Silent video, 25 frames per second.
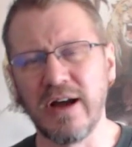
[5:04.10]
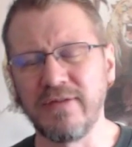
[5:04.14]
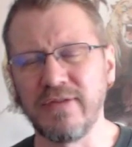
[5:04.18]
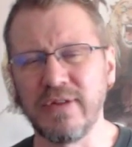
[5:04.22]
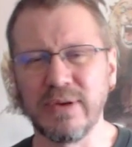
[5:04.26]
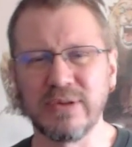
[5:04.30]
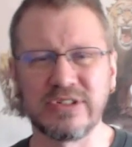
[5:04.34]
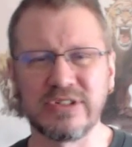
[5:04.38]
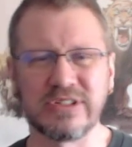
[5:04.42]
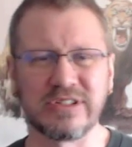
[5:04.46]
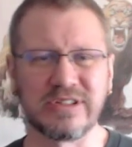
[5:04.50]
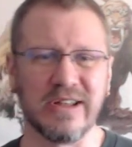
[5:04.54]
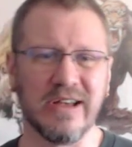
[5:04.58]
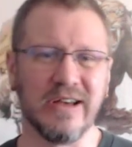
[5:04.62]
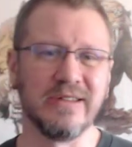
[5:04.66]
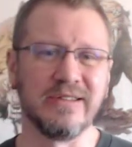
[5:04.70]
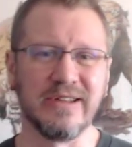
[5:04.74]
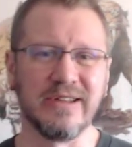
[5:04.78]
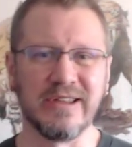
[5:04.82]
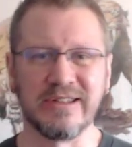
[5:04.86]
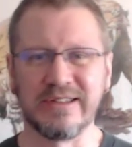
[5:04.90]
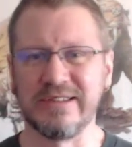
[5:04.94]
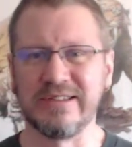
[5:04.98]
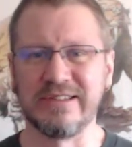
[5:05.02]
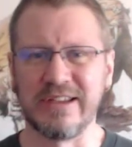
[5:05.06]
I felt it was just an
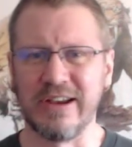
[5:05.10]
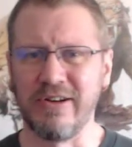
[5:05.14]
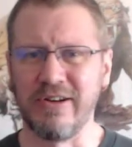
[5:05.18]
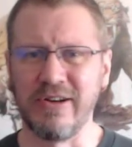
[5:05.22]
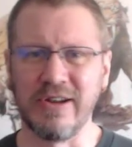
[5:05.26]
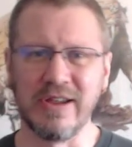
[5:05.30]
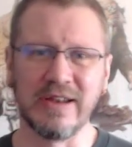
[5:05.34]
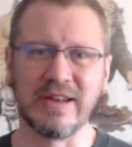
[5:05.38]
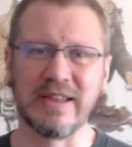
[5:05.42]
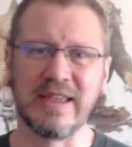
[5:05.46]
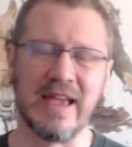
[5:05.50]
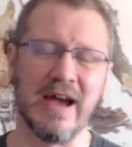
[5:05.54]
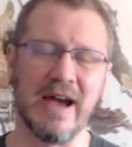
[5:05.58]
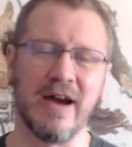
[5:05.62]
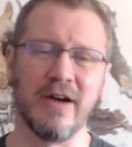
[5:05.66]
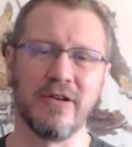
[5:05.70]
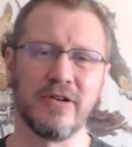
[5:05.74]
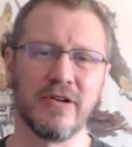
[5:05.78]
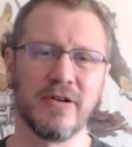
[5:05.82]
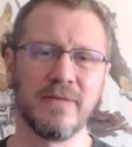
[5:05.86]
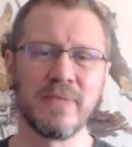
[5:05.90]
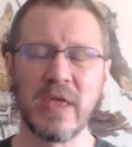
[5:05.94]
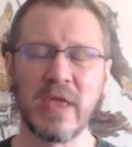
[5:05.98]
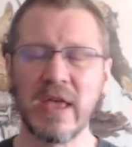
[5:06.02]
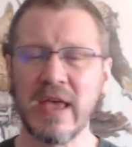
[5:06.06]
unnecessary
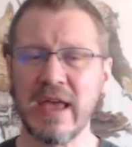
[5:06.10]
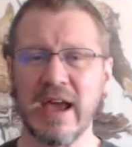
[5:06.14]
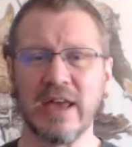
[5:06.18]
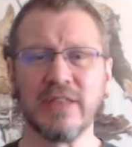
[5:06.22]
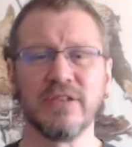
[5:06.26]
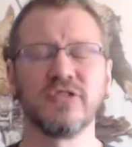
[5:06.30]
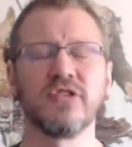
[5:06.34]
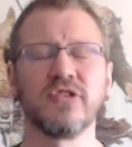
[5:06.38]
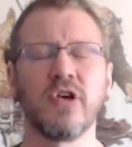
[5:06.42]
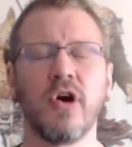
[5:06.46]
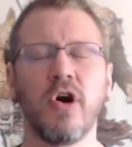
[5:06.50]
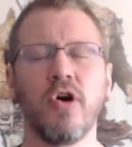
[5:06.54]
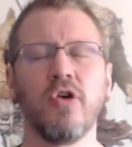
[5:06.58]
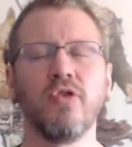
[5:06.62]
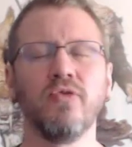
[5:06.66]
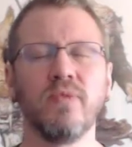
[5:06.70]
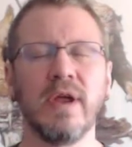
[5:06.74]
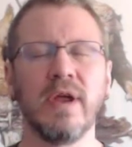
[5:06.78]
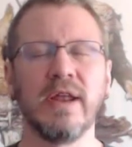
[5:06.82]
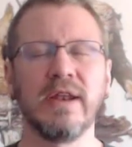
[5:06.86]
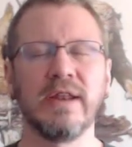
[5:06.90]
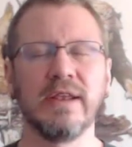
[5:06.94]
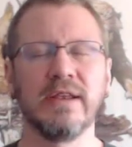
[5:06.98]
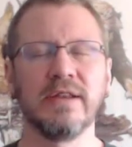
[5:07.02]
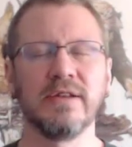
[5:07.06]
encounter, and there's
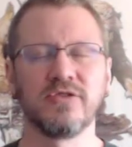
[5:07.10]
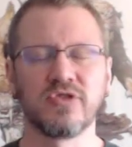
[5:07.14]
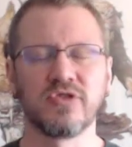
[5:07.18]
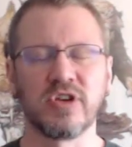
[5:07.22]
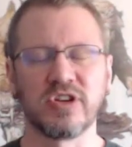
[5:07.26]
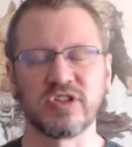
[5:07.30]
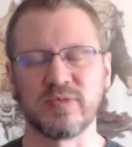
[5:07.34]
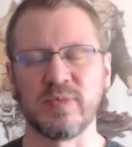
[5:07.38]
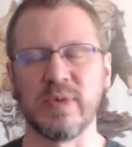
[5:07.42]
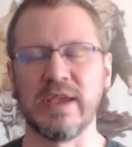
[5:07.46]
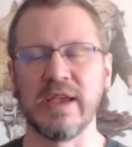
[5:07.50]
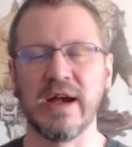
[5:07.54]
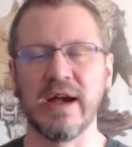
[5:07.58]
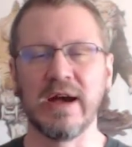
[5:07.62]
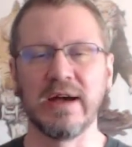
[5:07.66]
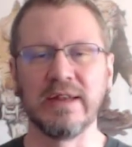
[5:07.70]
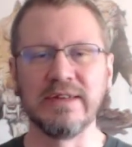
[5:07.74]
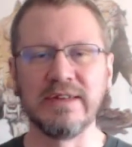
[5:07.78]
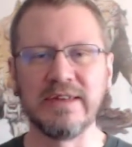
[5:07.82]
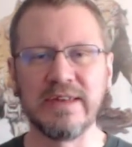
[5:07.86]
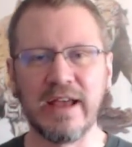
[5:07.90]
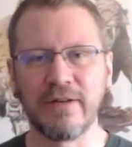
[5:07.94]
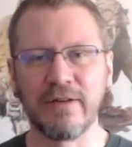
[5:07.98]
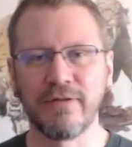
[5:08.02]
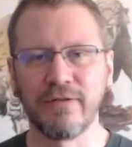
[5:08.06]
already, trust me,
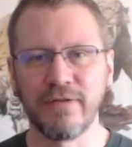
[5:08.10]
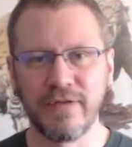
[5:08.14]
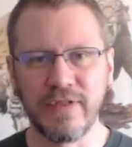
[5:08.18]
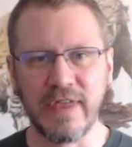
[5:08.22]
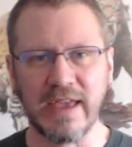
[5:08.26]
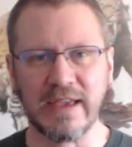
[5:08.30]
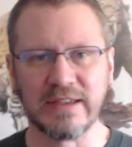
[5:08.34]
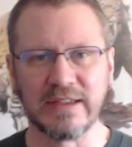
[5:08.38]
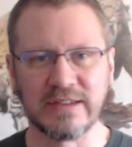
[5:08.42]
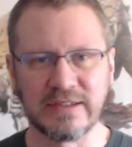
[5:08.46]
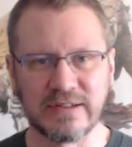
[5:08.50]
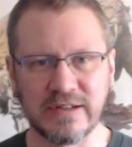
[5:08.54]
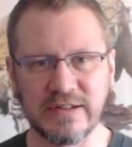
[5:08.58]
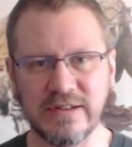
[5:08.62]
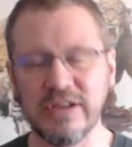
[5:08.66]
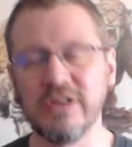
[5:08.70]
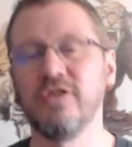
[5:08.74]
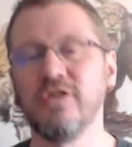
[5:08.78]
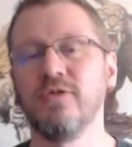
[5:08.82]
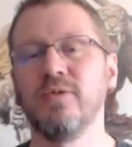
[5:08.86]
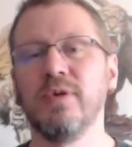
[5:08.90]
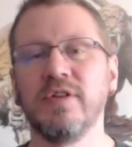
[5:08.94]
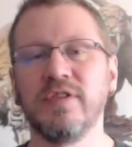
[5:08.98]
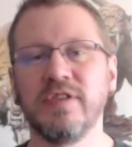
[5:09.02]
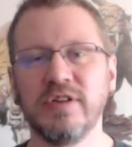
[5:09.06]
enough things to
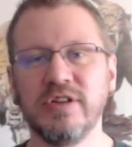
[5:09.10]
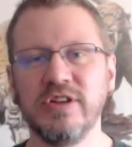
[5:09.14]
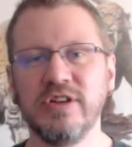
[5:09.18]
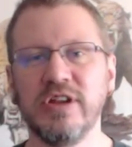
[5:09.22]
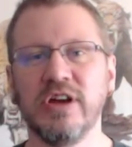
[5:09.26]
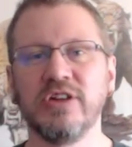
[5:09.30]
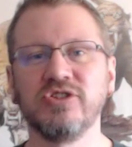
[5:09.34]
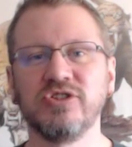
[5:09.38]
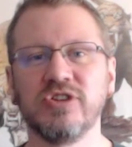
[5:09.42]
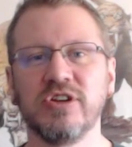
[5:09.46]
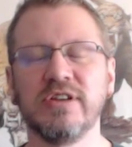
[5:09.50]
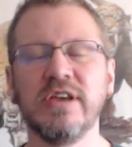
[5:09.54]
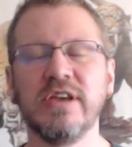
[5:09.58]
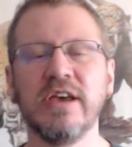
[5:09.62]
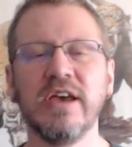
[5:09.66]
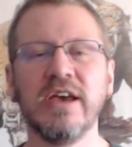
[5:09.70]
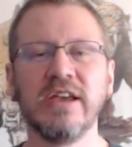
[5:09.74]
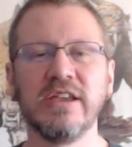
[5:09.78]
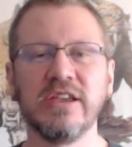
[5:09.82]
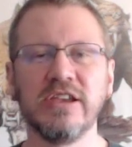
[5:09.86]
deal with in dungeon.